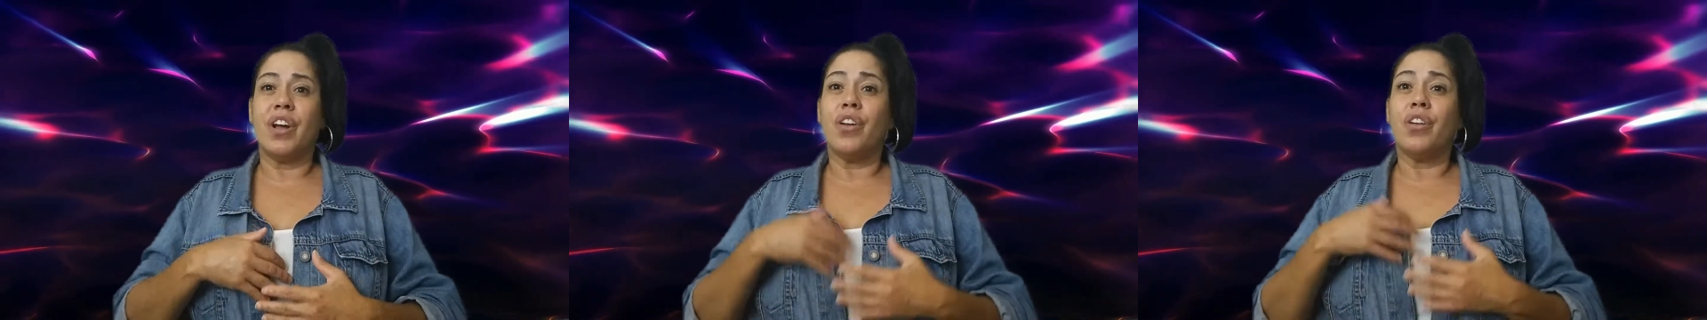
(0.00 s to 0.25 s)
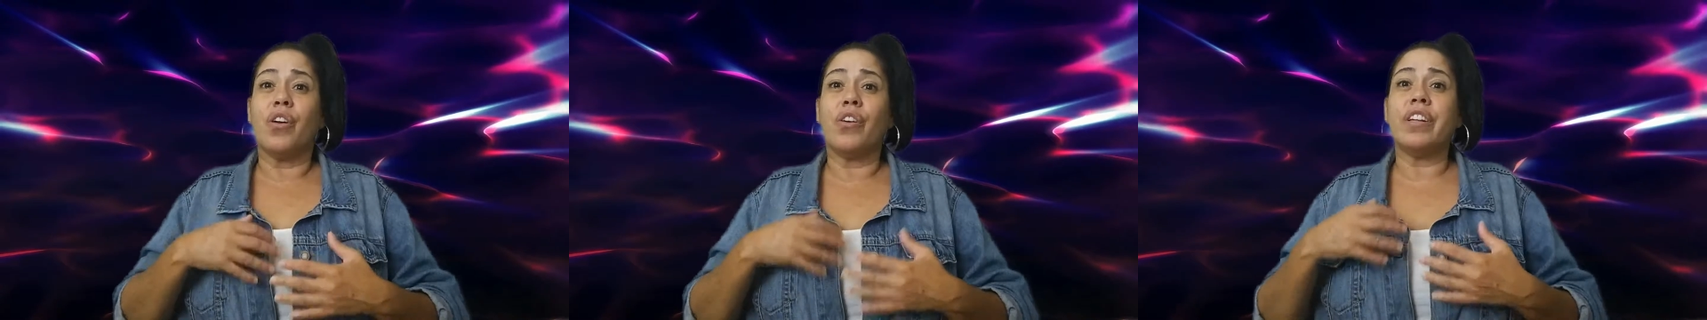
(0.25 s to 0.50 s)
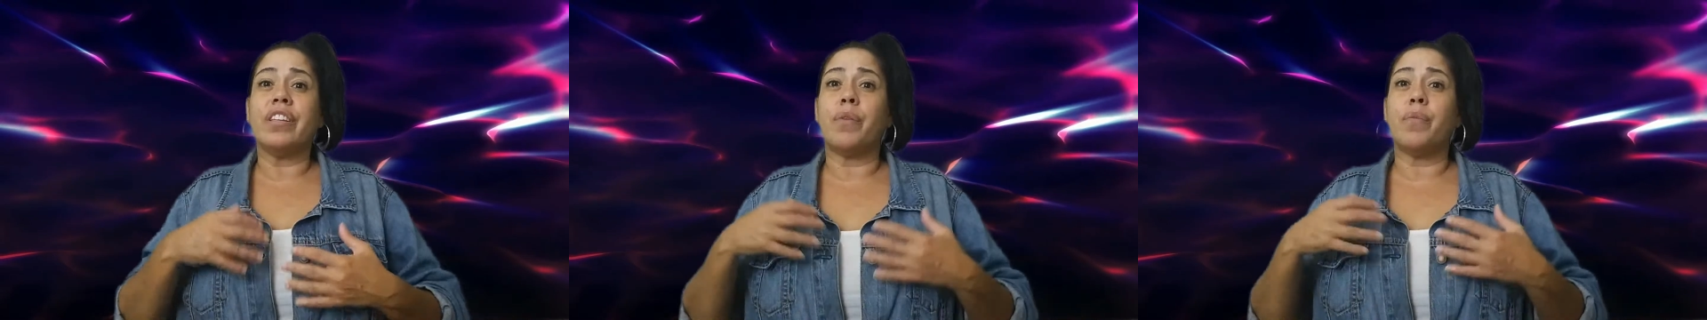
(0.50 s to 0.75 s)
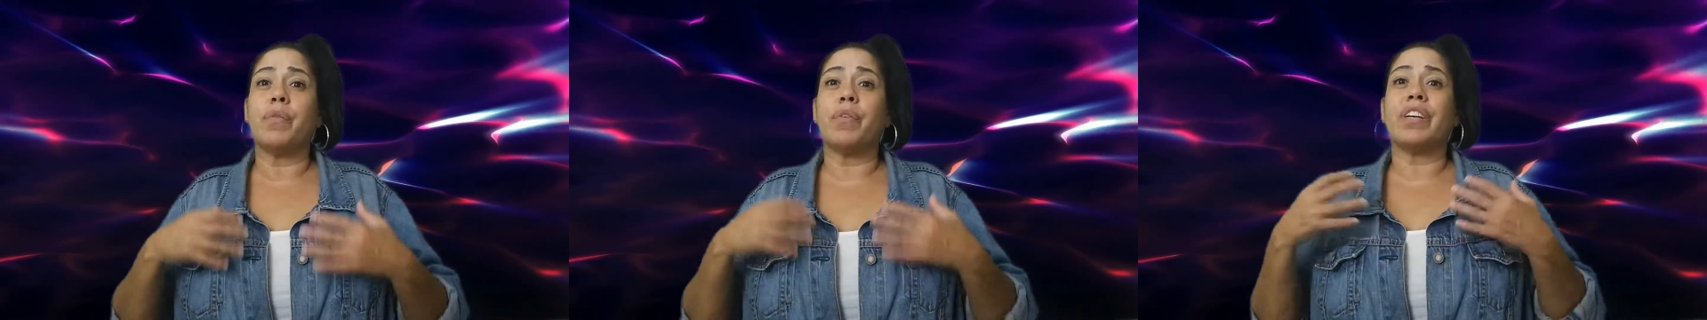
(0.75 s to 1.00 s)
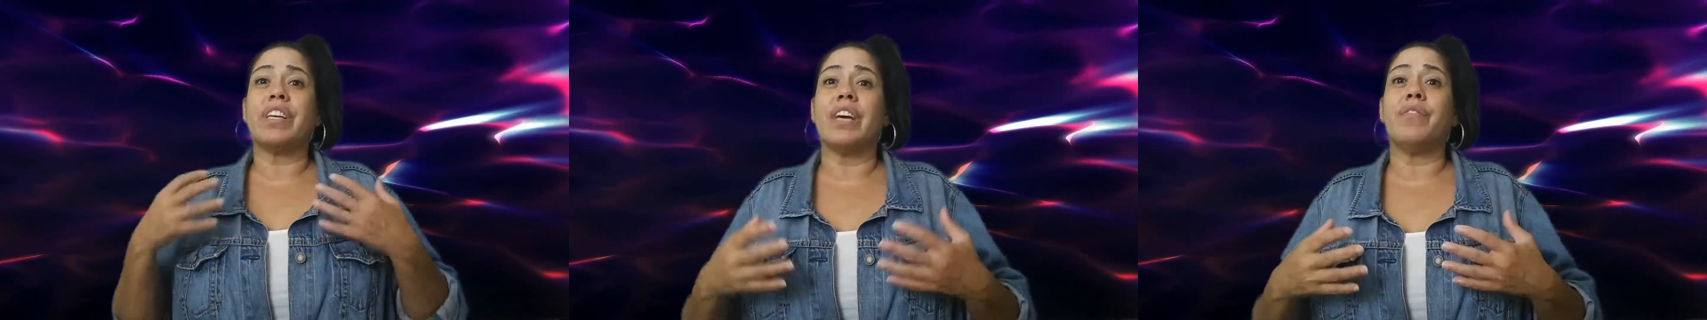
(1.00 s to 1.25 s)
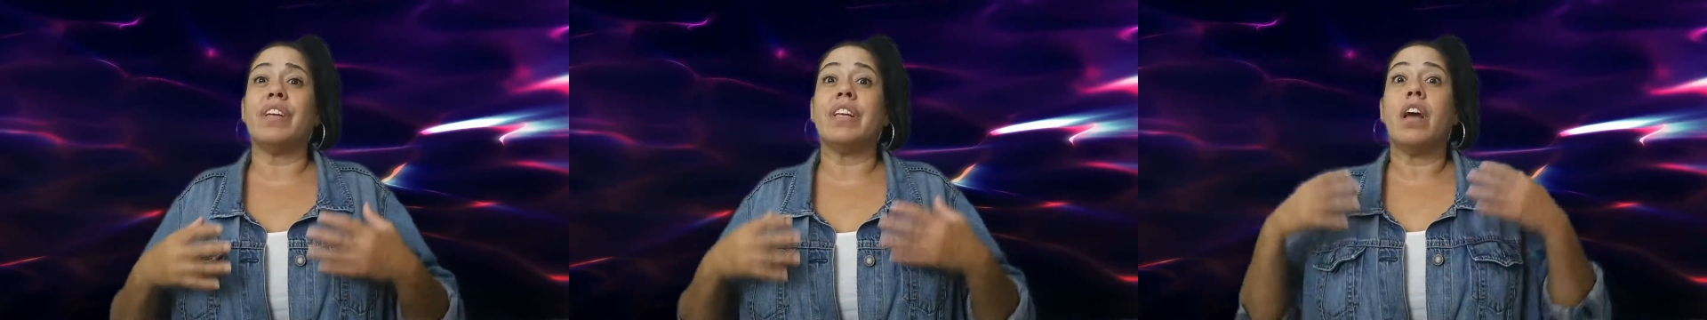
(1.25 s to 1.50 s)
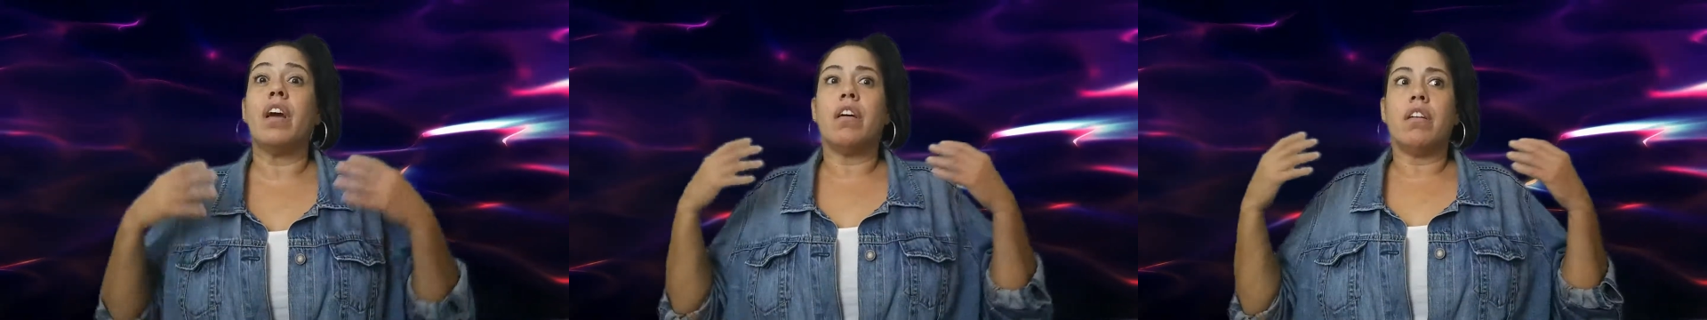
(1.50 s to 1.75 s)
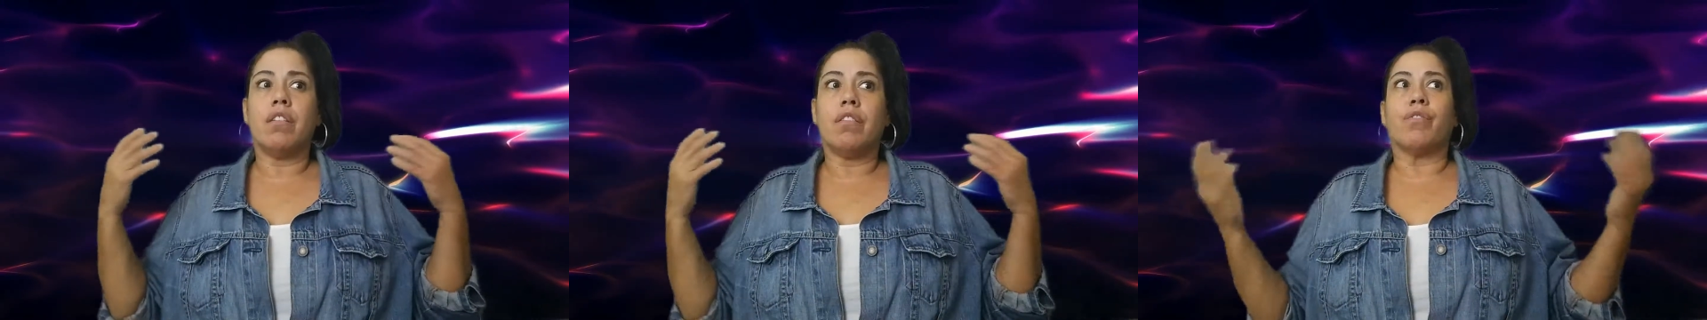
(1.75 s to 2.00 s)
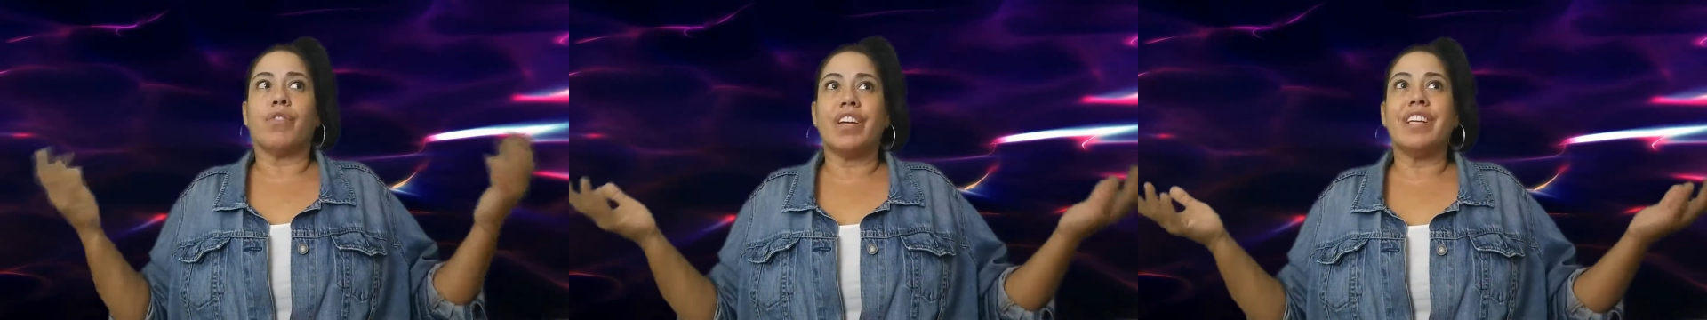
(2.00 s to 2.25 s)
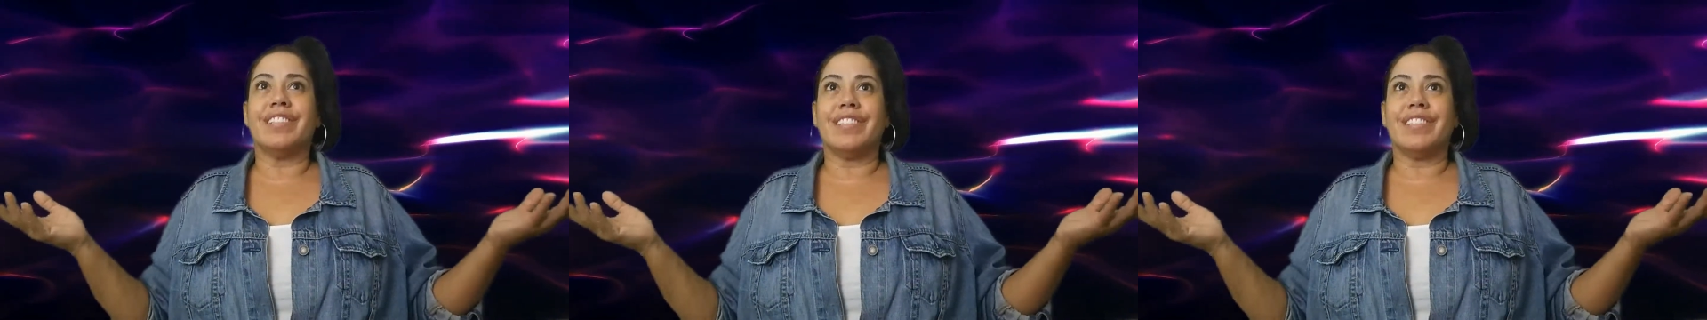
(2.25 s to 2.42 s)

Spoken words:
patience, learning that we were given